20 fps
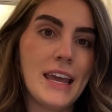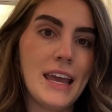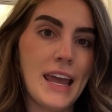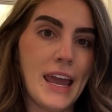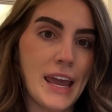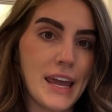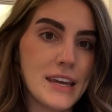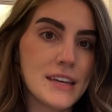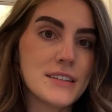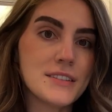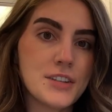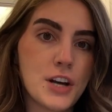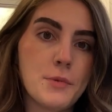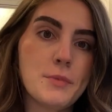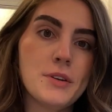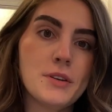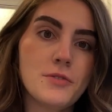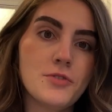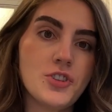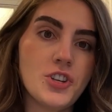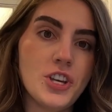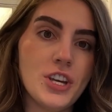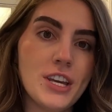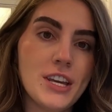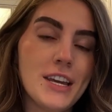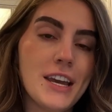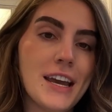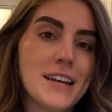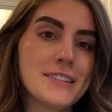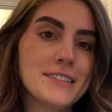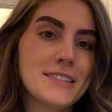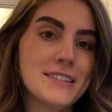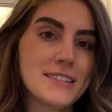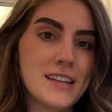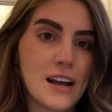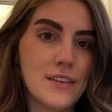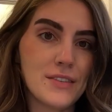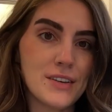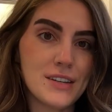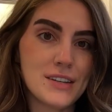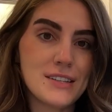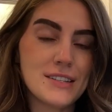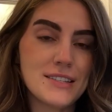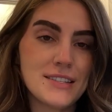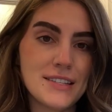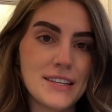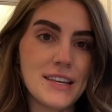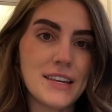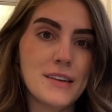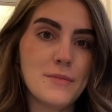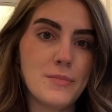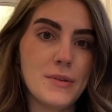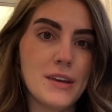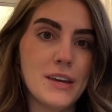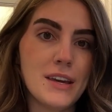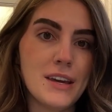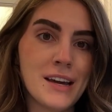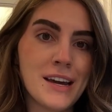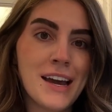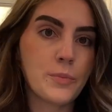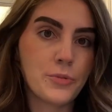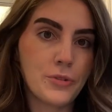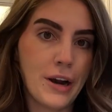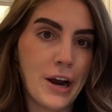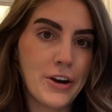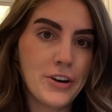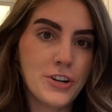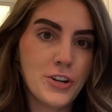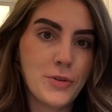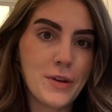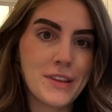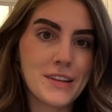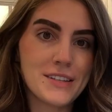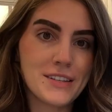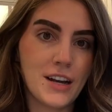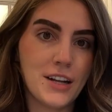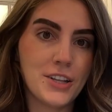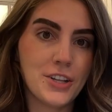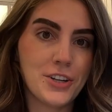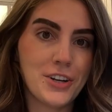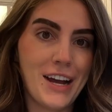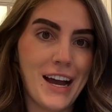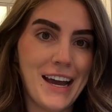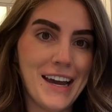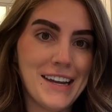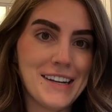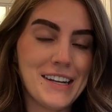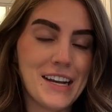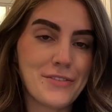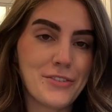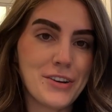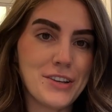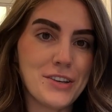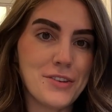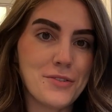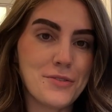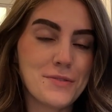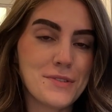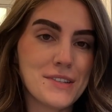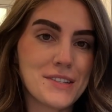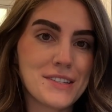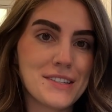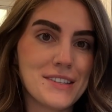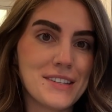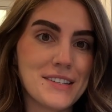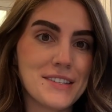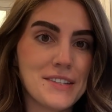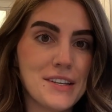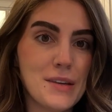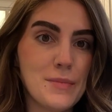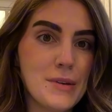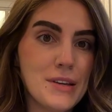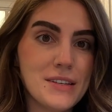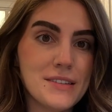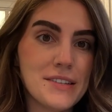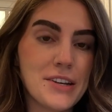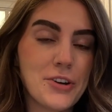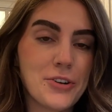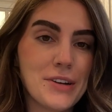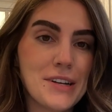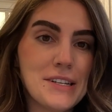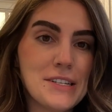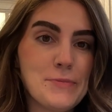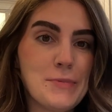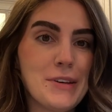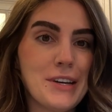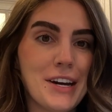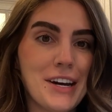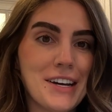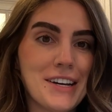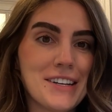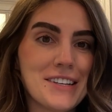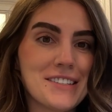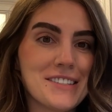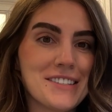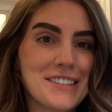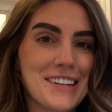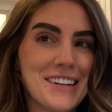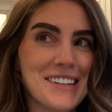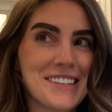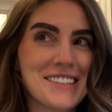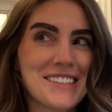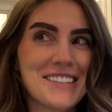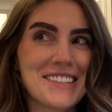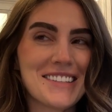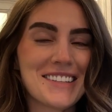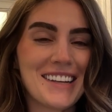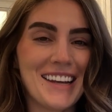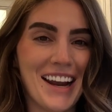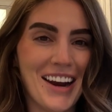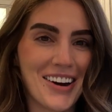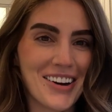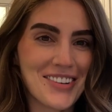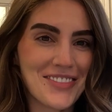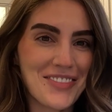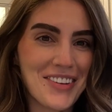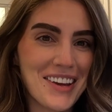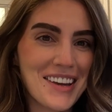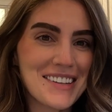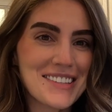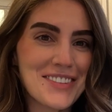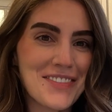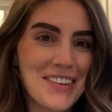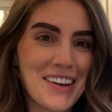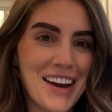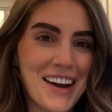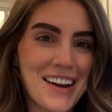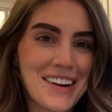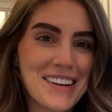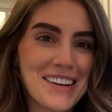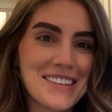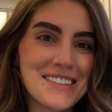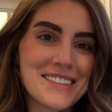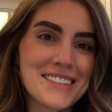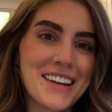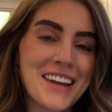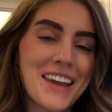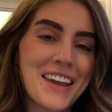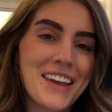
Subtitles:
8WG, and 7CB. Prior to doing this color, I had never used the CB series because it scared me, to be honest.